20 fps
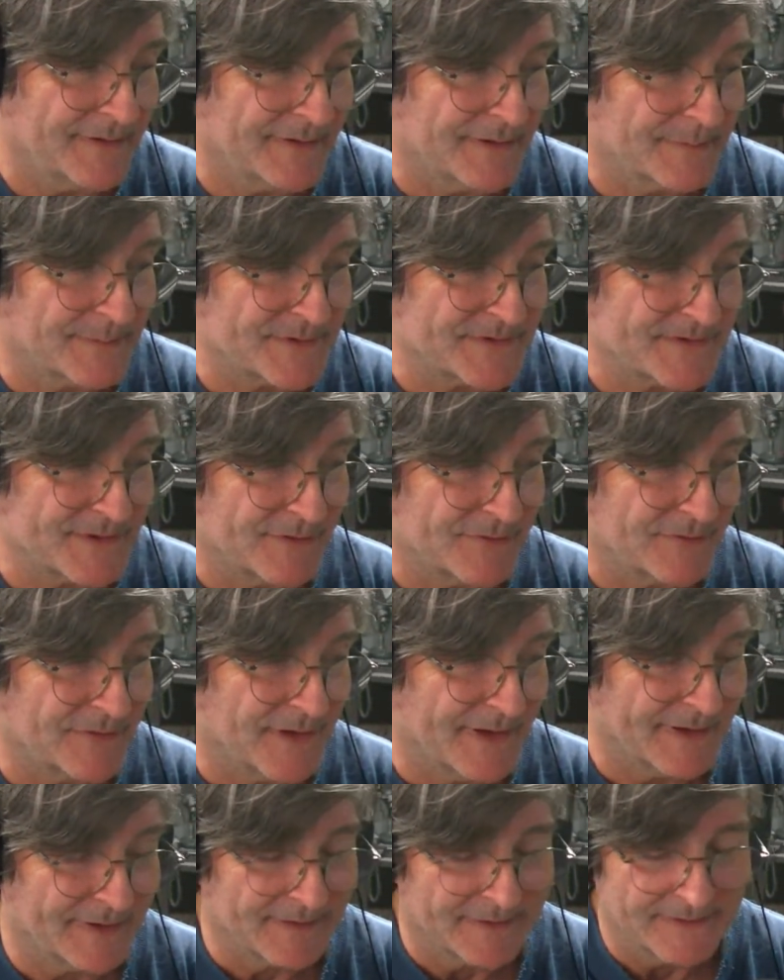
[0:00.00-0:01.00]
myself
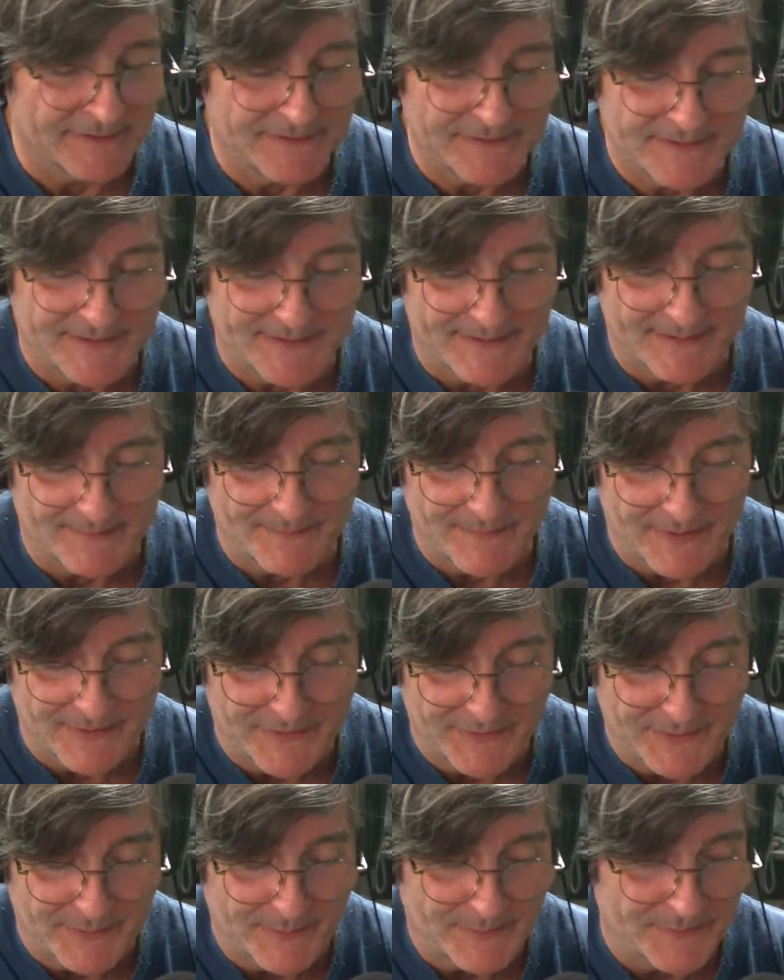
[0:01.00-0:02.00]
lately. I
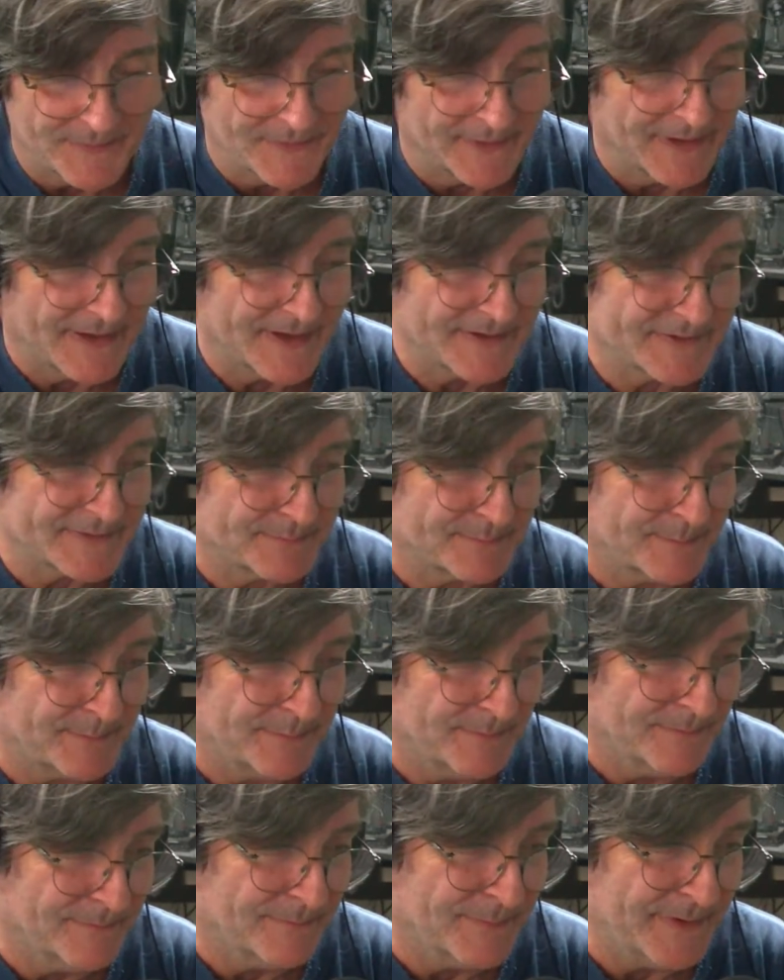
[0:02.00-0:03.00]
think the last
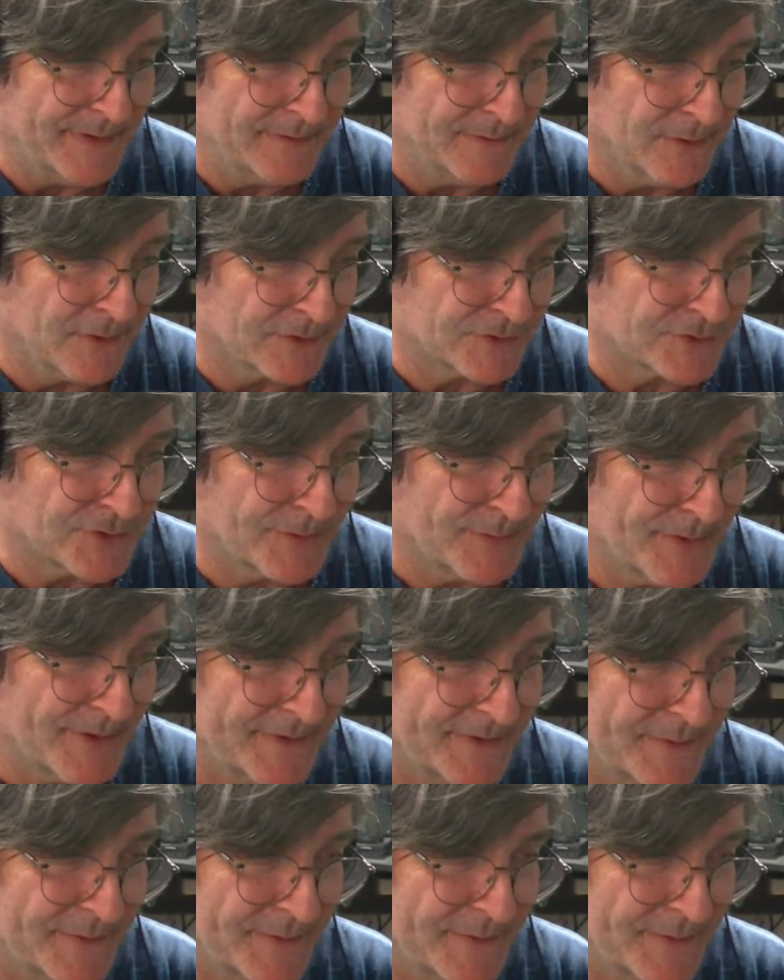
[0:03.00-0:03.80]
big long trip I